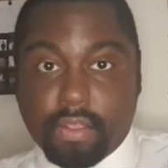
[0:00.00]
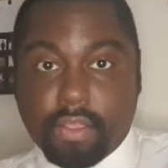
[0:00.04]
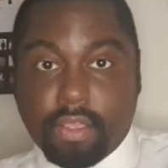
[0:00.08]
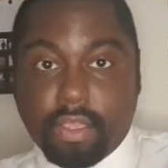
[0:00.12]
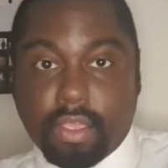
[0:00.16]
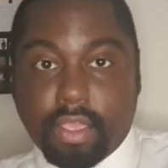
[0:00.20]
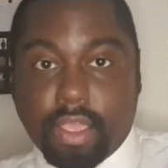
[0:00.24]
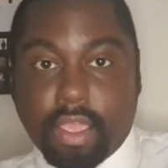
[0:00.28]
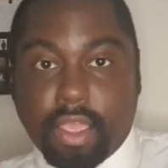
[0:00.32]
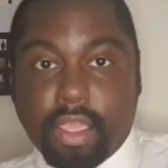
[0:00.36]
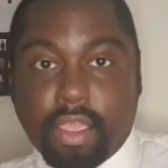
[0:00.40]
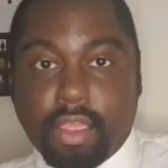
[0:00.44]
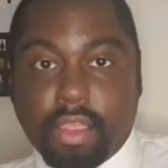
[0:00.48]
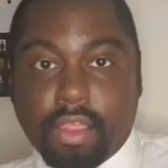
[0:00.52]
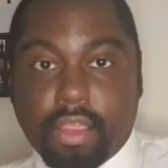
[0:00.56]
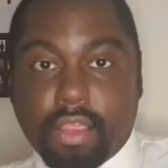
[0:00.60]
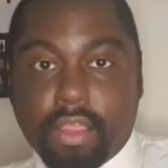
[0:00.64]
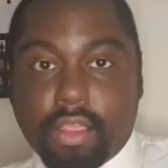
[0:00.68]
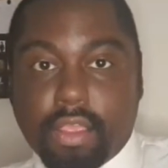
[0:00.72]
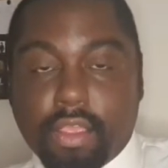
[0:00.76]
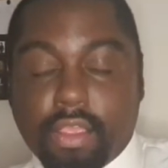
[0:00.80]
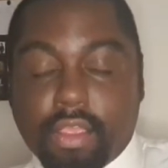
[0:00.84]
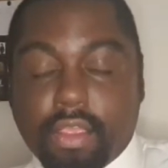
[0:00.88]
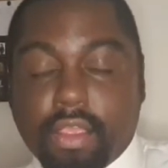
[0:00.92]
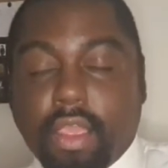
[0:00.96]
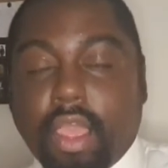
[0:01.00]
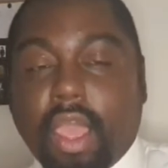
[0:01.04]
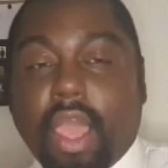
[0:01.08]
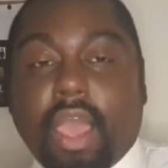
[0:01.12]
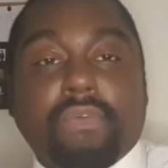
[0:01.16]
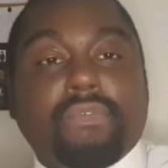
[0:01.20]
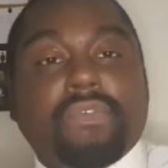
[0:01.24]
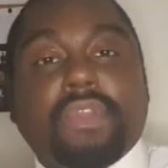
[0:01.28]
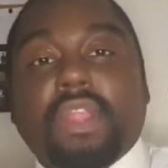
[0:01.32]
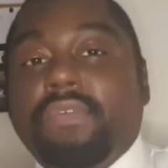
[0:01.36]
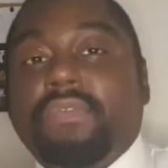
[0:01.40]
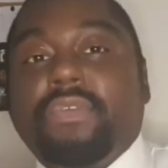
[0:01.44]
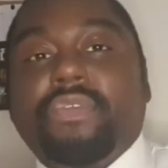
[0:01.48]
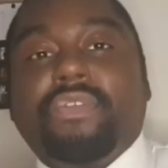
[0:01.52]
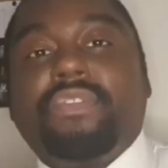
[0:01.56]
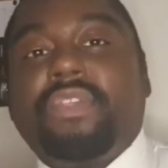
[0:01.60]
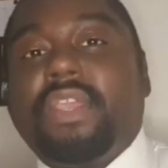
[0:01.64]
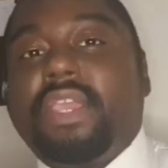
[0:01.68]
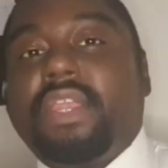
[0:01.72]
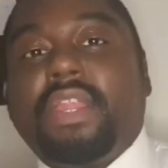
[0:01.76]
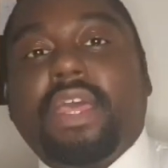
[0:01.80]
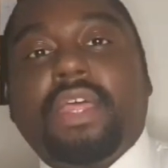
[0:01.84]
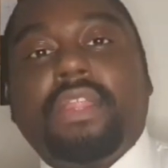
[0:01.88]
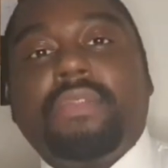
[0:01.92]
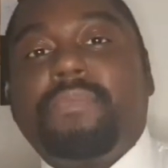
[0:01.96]
Yeah, I've never seen
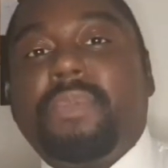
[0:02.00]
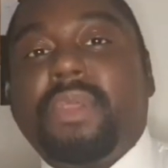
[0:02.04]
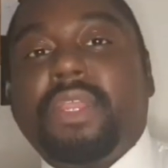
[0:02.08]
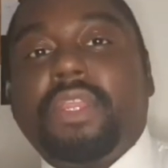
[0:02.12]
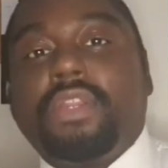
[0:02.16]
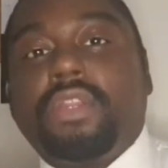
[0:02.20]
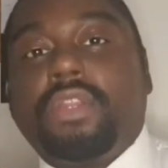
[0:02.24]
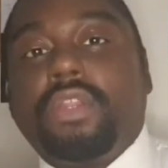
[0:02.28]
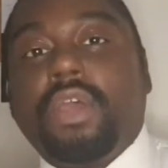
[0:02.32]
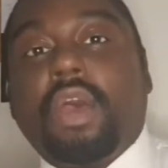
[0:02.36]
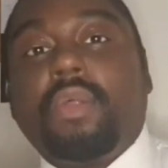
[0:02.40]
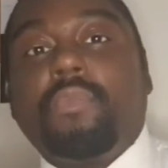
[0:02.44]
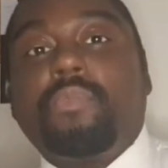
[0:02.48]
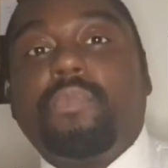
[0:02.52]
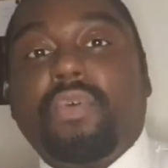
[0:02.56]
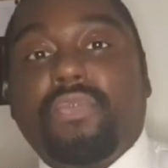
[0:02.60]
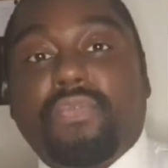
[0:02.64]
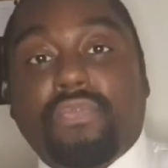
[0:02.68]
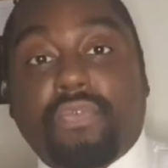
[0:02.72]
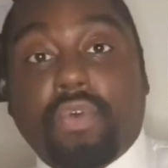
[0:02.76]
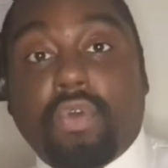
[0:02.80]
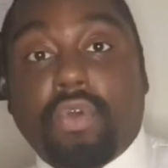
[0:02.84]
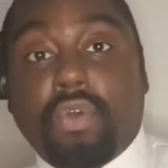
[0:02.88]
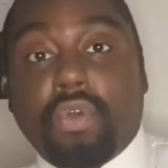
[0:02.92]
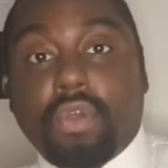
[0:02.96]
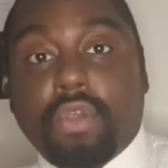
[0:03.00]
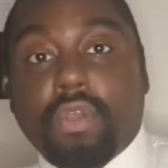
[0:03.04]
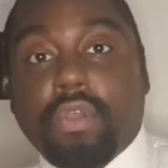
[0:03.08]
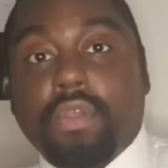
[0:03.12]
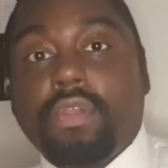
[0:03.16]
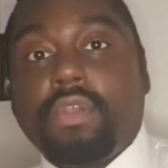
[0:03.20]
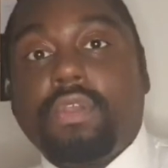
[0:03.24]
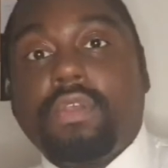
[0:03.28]
that being done before.